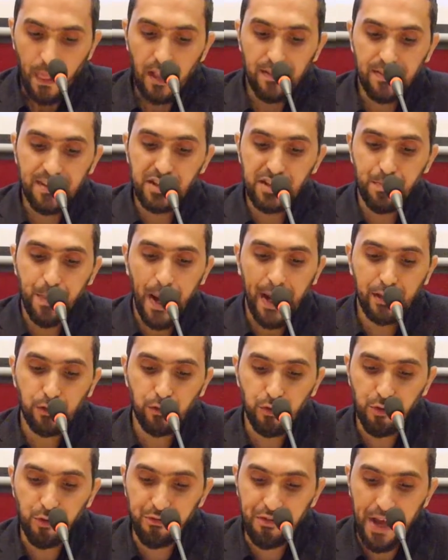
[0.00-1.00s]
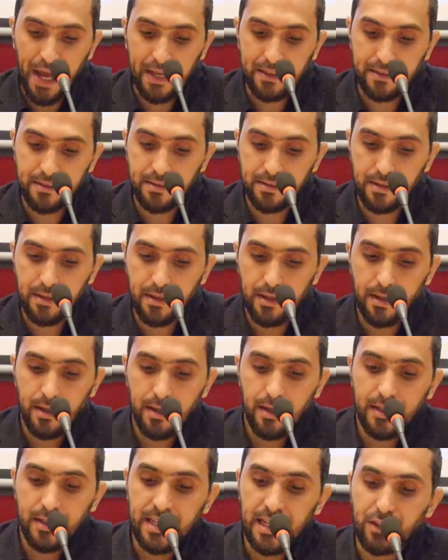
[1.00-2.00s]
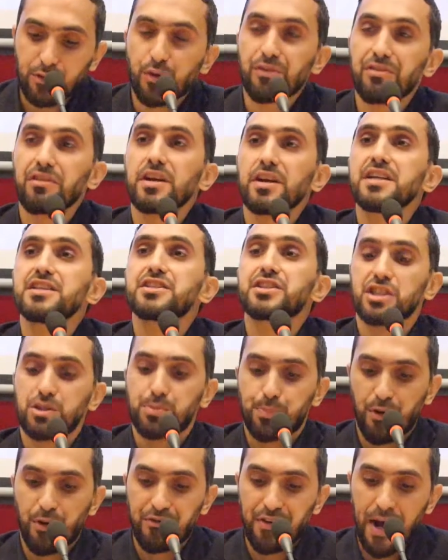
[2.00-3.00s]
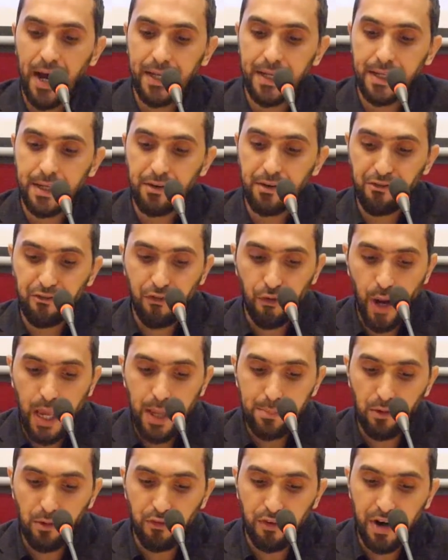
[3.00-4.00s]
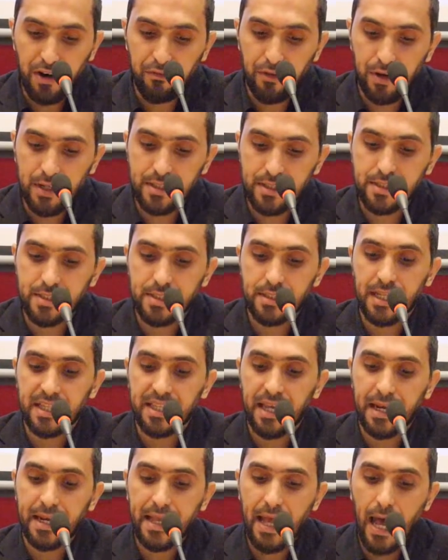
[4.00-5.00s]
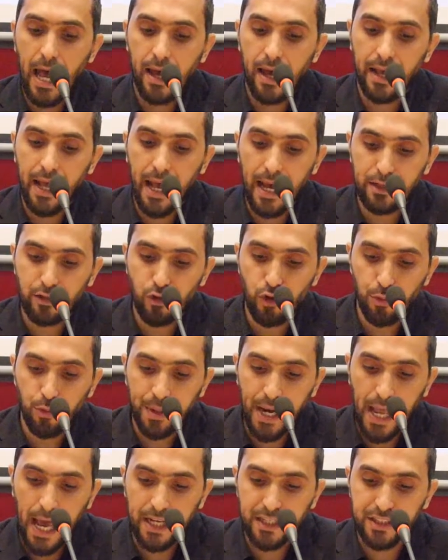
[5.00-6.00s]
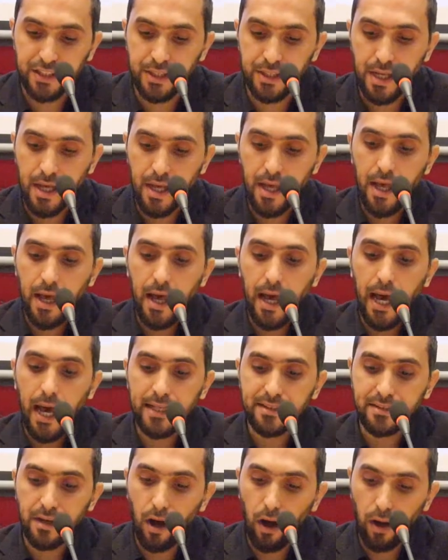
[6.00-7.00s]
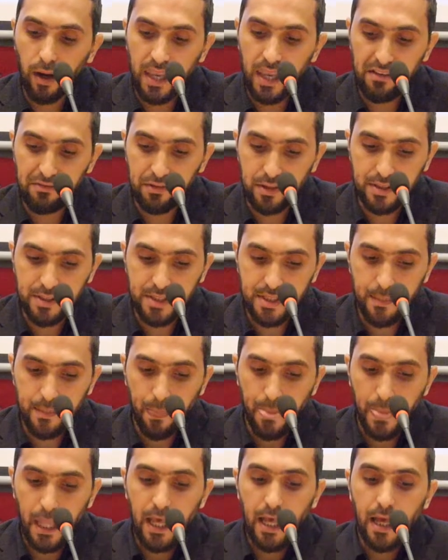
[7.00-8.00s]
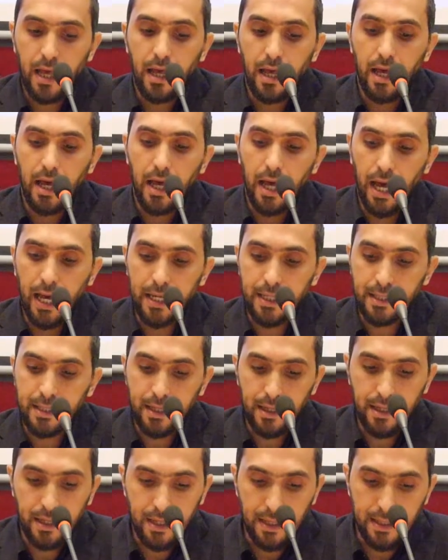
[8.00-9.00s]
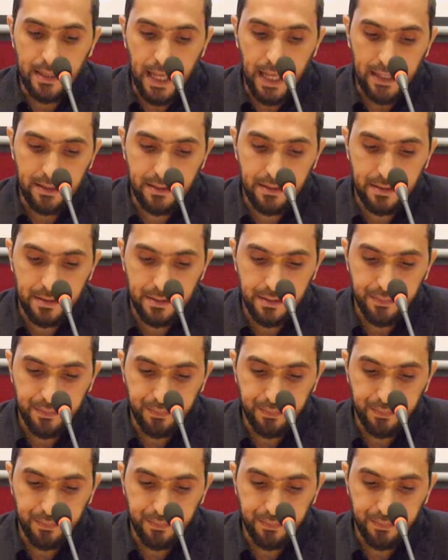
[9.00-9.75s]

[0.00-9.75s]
despite of the fact that revelation is providing a frame of reference that can guide human action at all levels, and that